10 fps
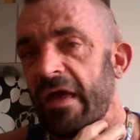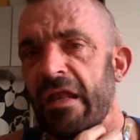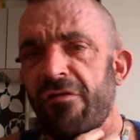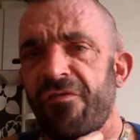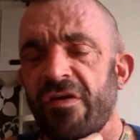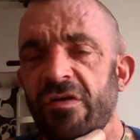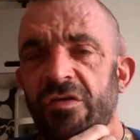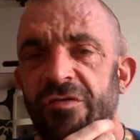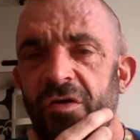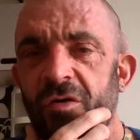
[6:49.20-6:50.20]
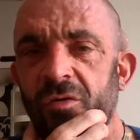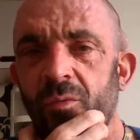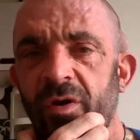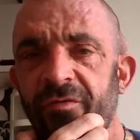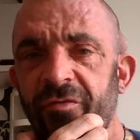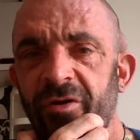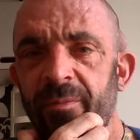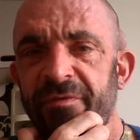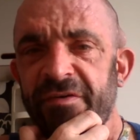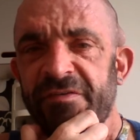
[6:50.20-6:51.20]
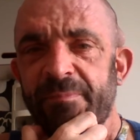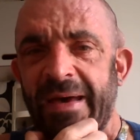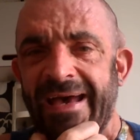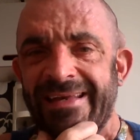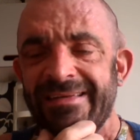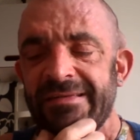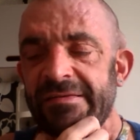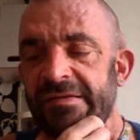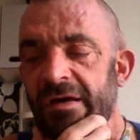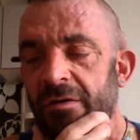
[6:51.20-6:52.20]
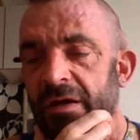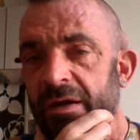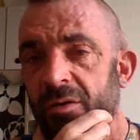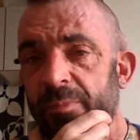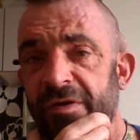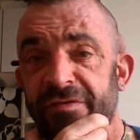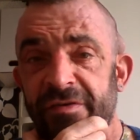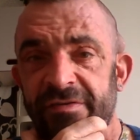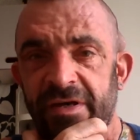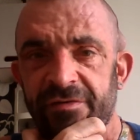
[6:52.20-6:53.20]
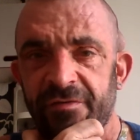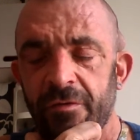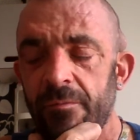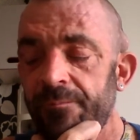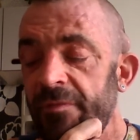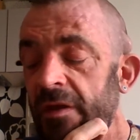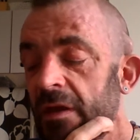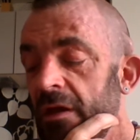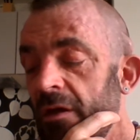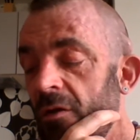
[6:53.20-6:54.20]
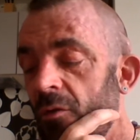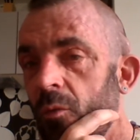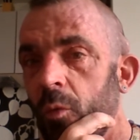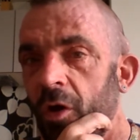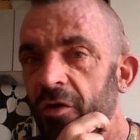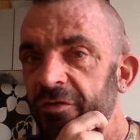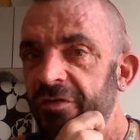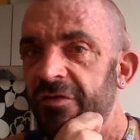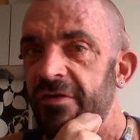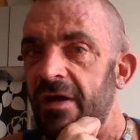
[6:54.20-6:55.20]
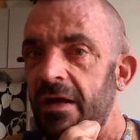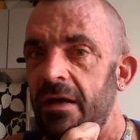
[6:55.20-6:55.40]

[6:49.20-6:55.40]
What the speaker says: anything you do with groups expand, so it will be successful. Watch